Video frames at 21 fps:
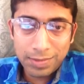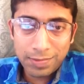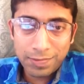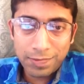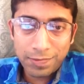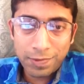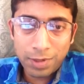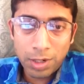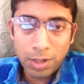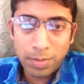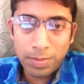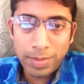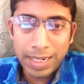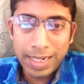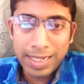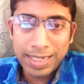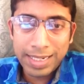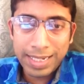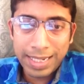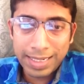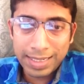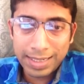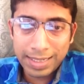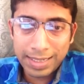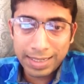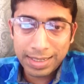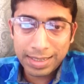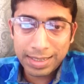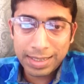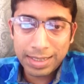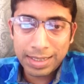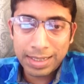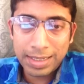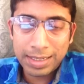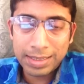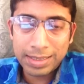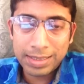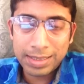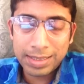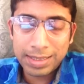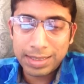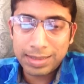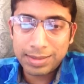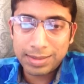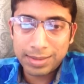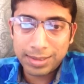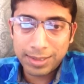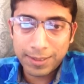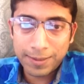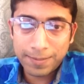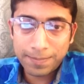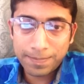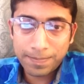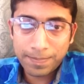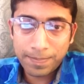from attacking the other country.